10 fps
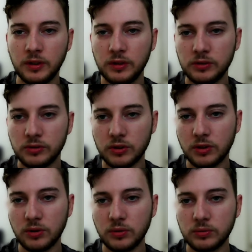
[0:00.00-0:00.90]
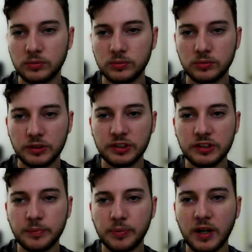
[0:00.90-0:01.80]
So this is the
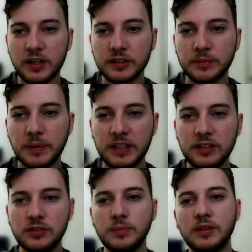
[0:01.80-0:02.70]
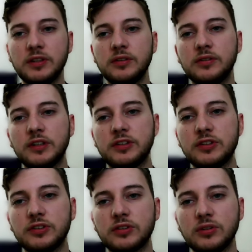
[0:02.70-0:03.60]
product page, but let's
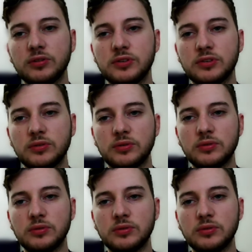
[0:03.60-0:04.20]
just go to